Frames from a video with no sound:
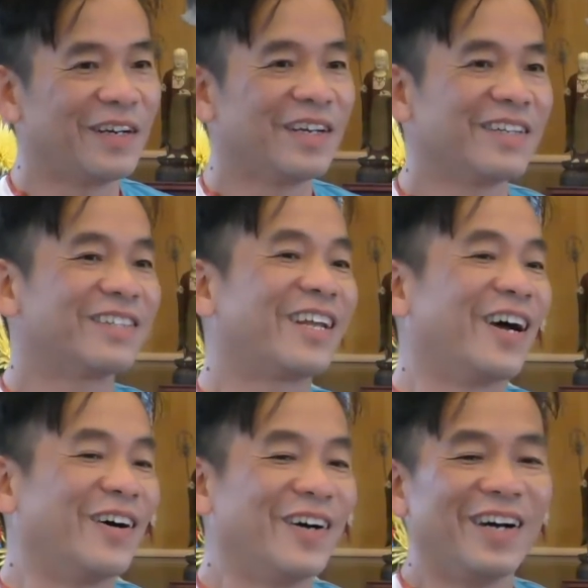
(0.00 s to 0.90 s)

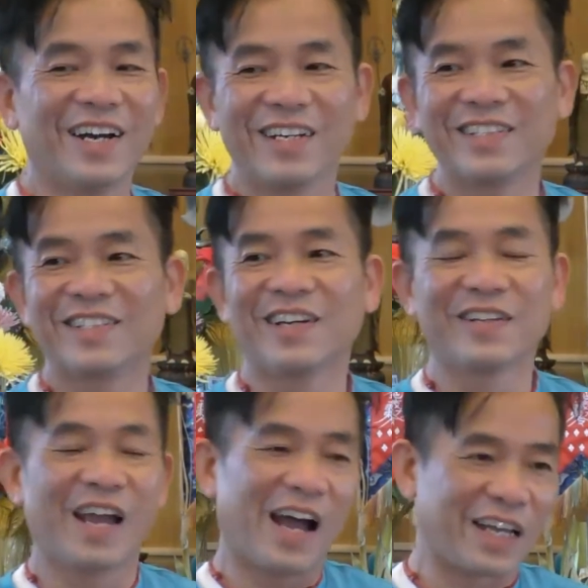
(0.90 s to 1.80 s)
So
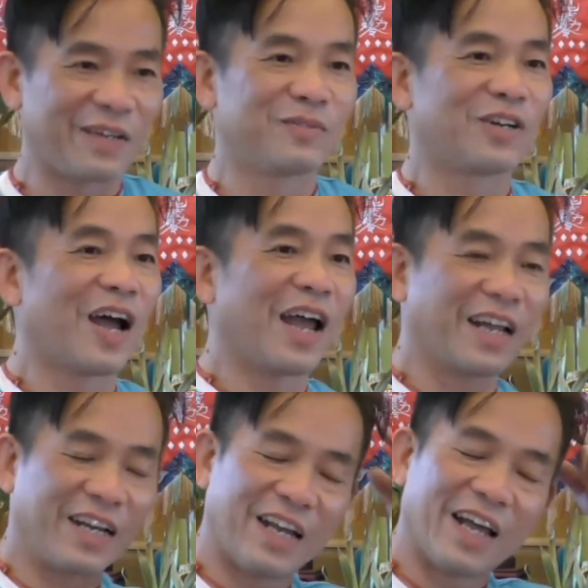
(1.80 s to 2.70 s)
I keep trying,
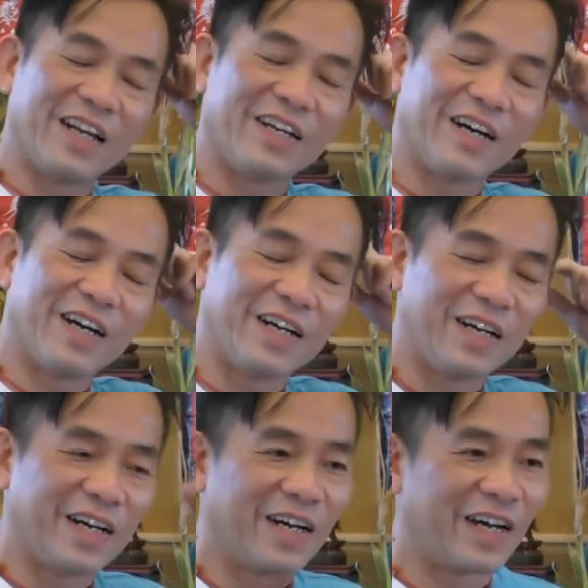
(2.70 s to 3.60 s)
and
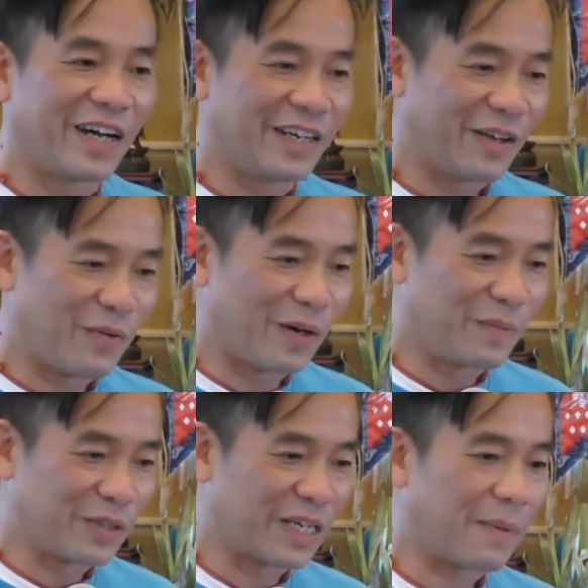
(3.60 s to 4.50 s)
then one
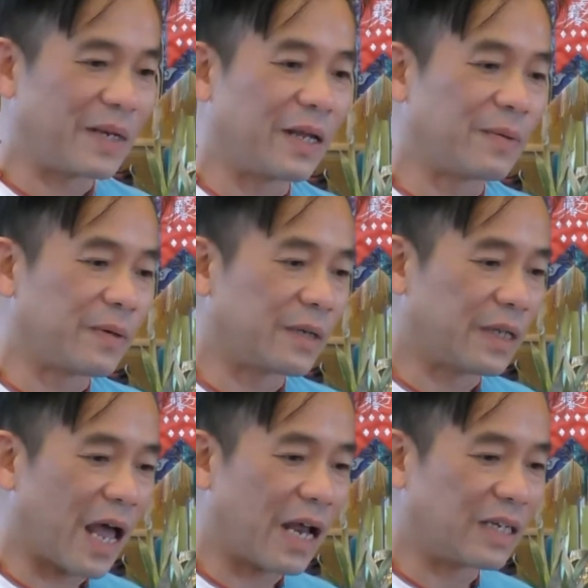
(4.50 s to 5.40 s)
more time, and then
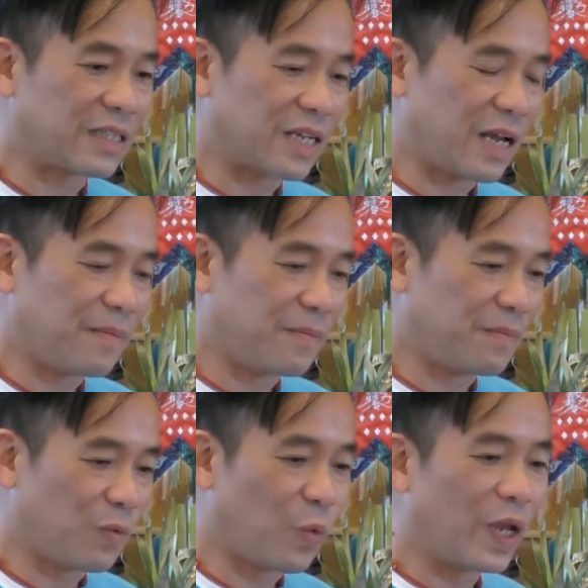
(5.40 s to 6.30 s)
that
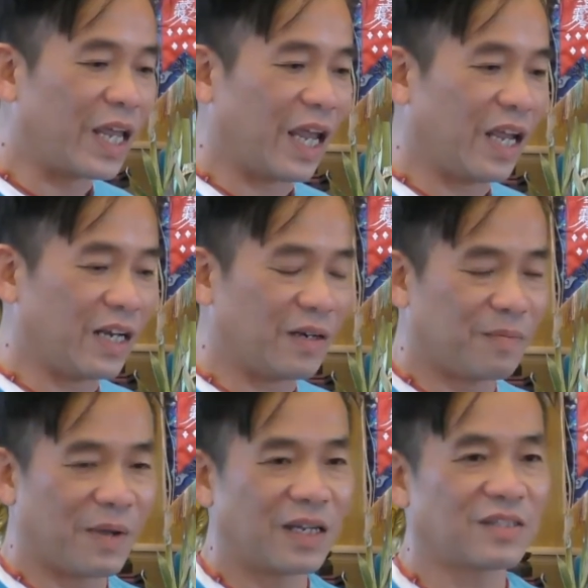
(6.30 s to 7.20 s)
same weekend,
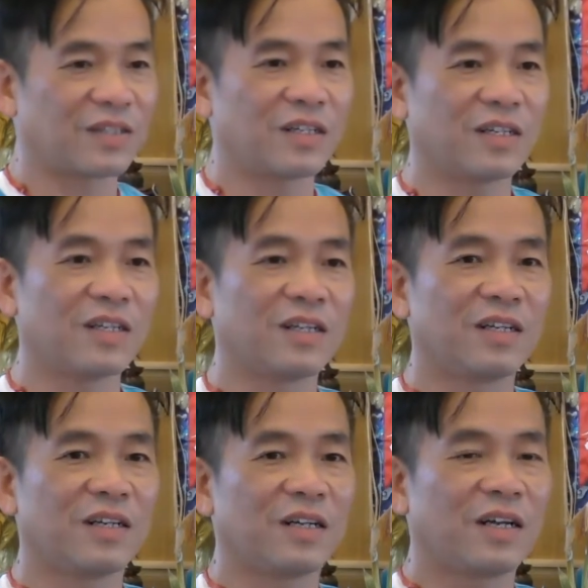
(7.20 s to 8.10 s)
Master,
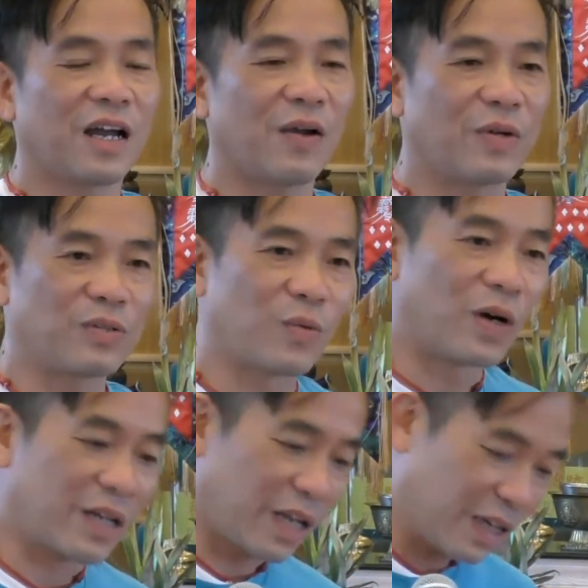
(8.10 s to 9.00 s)
I was
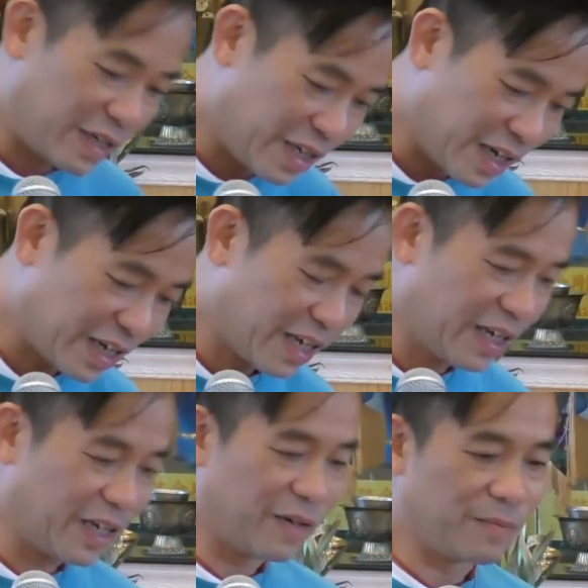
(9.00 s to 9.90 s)
working,
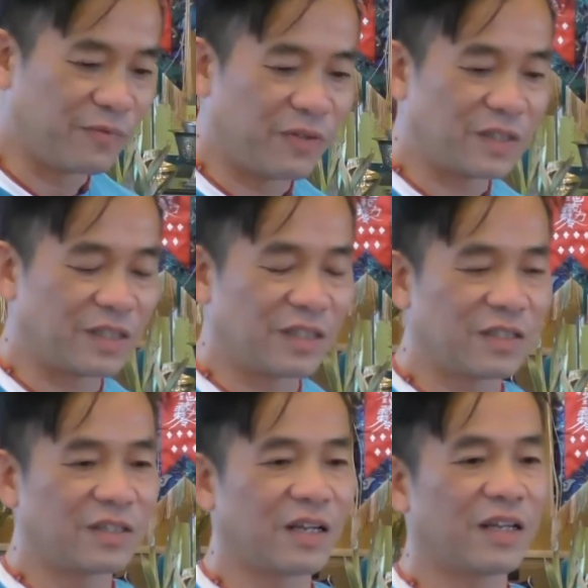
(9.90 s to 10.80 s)
digging and fixing
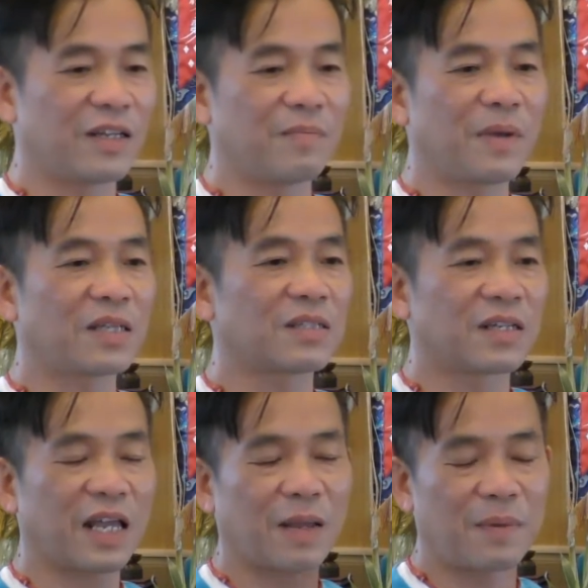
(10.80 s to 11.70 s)
together, and Master
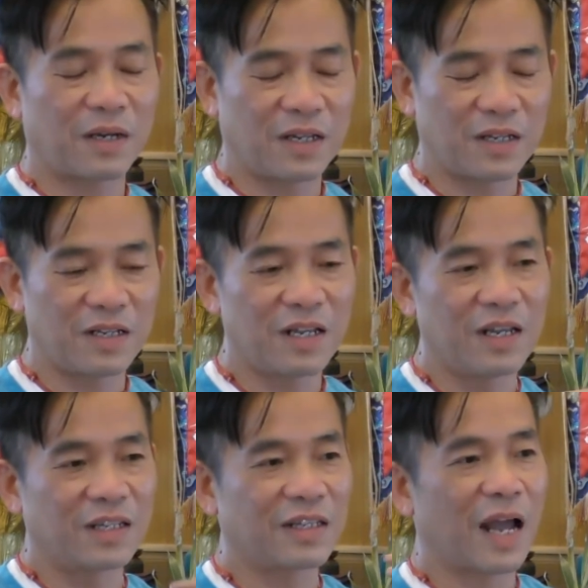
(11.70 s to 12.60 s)
came and he
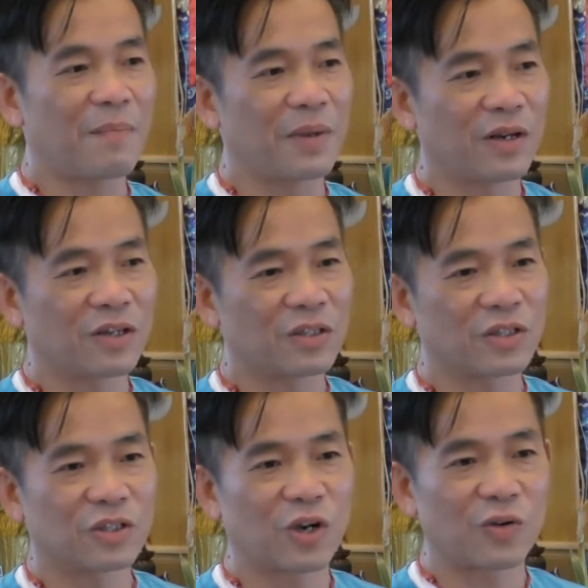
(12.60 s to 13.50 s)
tapped me on the
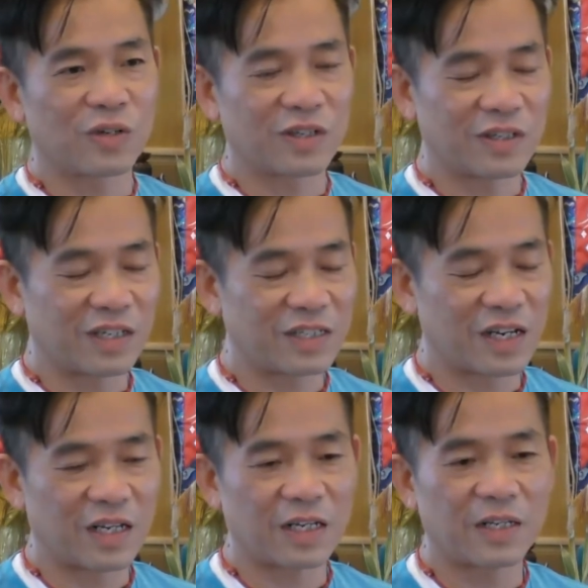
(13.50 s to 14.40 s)
shoulder, and he's
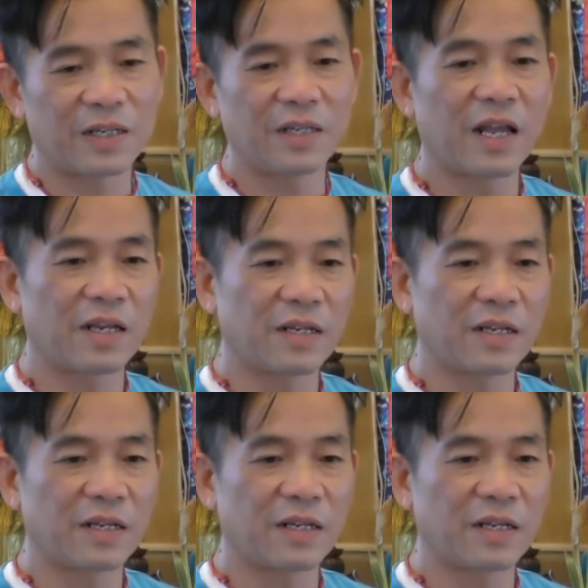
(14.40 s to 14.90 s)
like, Dan,